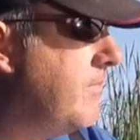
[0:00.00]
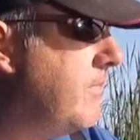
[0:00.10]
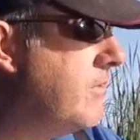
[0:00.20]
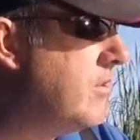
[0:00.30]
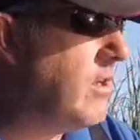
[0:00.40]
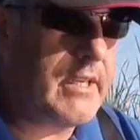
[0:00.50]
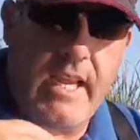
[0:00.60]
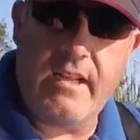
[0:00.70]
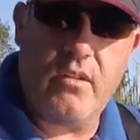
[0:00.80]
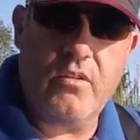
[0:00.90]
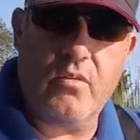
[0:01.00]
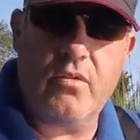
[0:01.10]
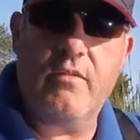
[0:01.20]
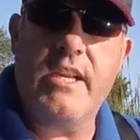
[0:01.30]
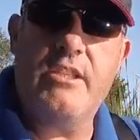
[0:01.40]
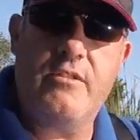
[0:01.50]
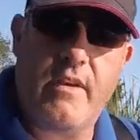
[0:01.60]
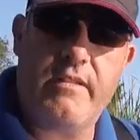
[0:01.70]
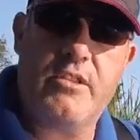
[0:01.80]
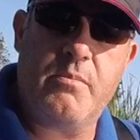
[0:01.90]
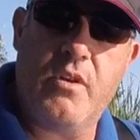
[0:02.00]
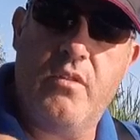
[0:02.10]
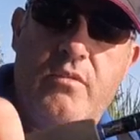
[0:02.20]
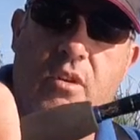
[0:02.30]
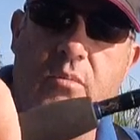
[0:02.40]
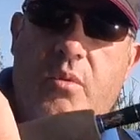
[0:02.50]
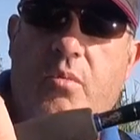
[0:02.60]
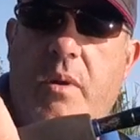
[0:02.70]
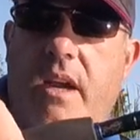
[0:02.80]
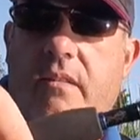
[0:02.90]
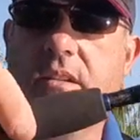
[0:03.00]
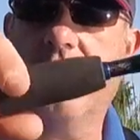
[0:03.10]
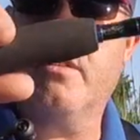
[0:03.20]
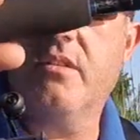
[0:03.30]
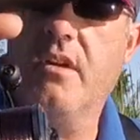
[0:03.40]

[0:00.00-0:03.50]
it's, again, like all the ranges, very smooth, 9-ball bearings.